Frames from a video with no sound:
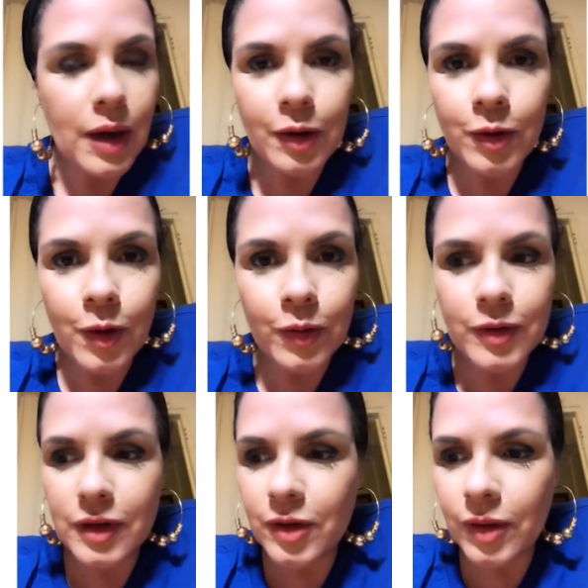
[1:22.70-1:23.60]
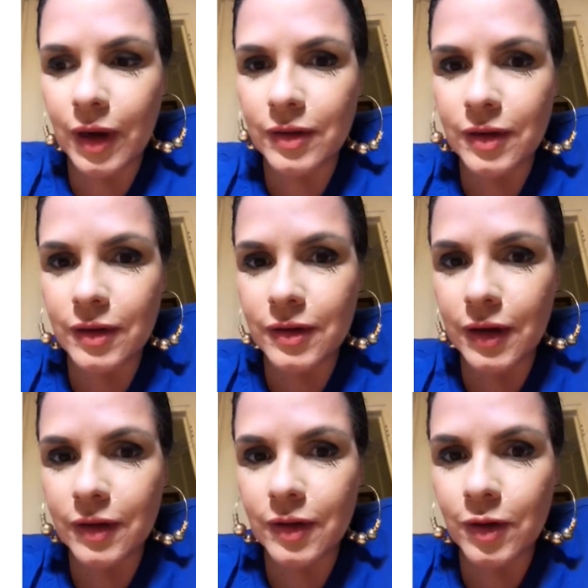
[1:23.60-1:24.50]
I don't know, was it
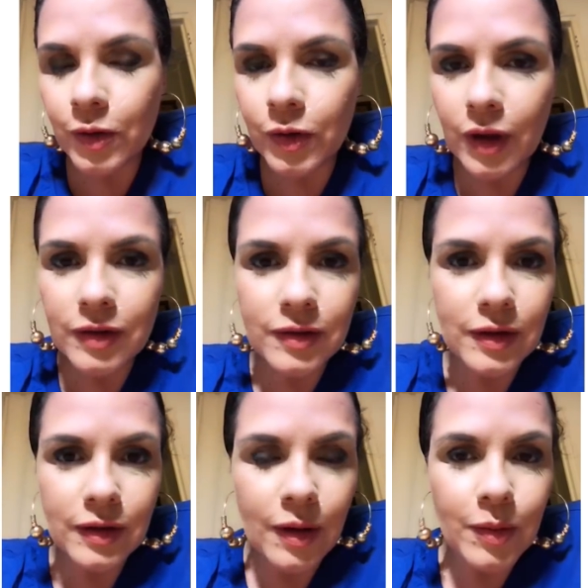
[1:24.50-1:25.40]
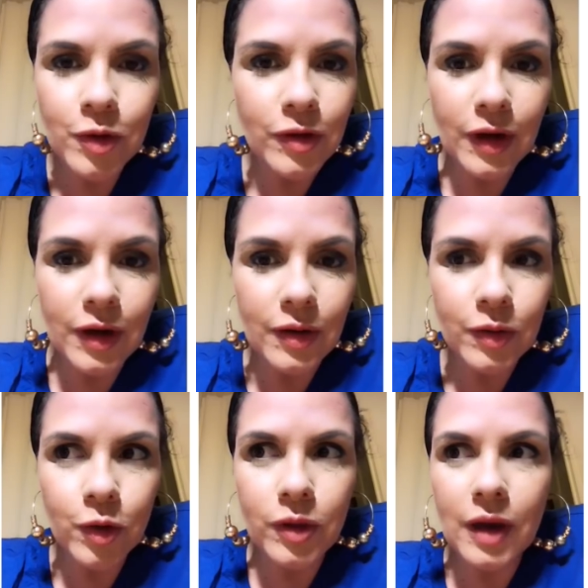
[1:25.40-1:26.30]
2006 until 2006? It was just like
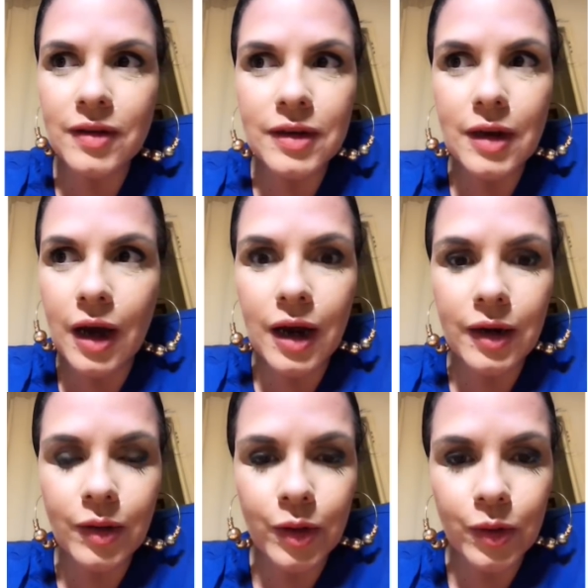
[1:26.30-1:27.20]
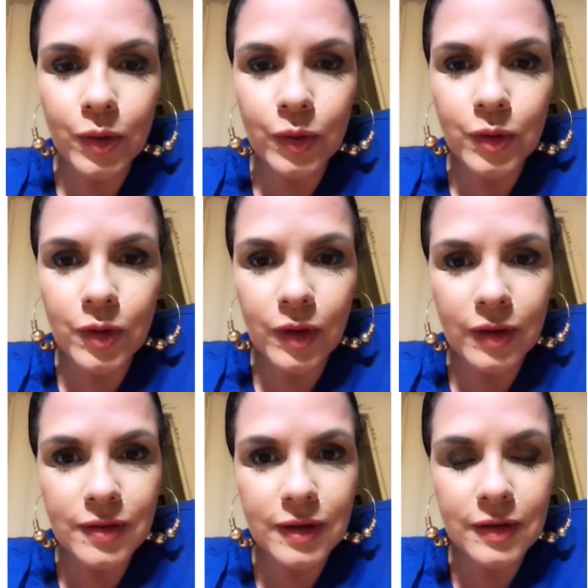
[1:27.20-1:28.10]
2009 through
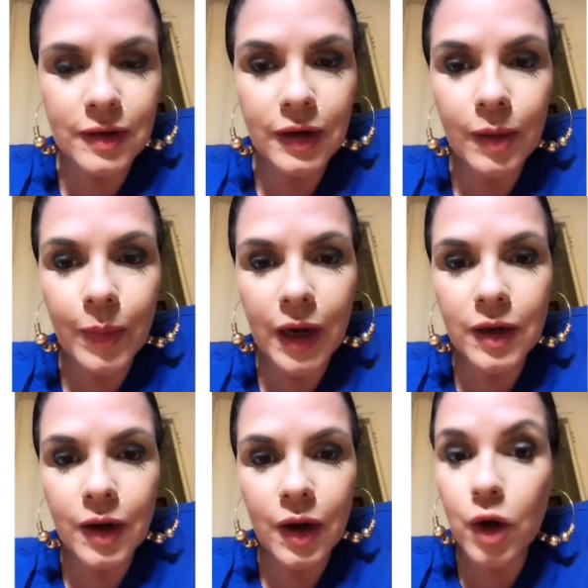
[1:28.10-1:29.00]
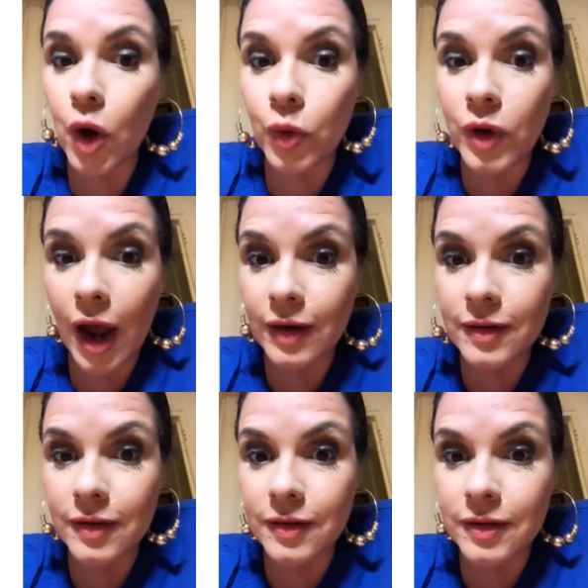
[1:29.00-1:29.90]
2016, he paid no
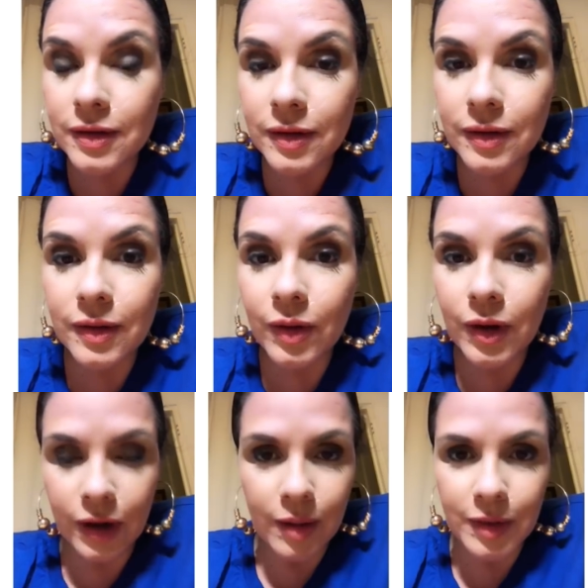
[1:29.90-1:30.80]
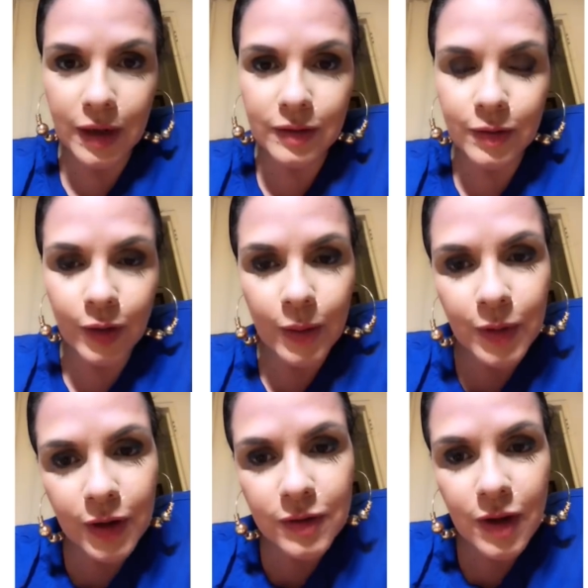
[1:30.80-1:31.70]
taxes, income taxes, okay?
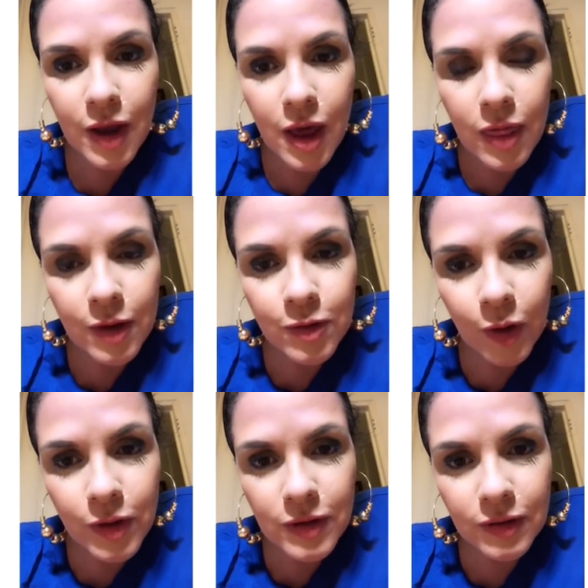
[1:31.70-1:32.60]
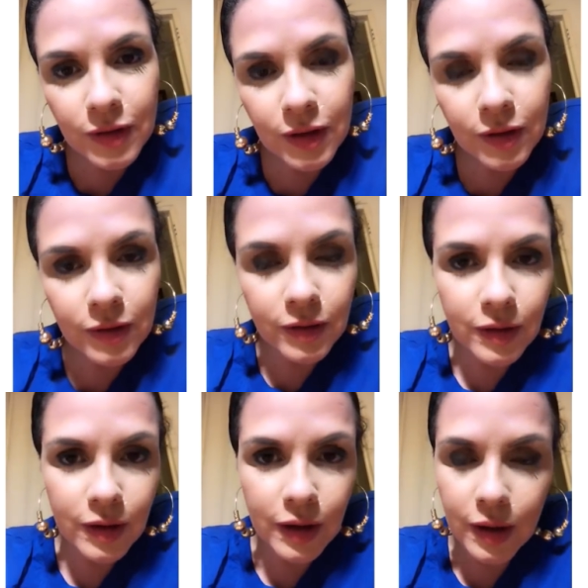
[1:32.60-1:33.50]
Because there's all these
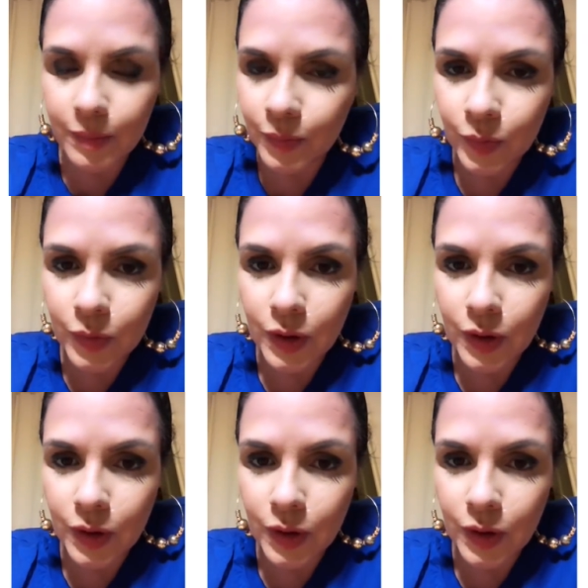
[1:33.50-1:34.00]
legal, um,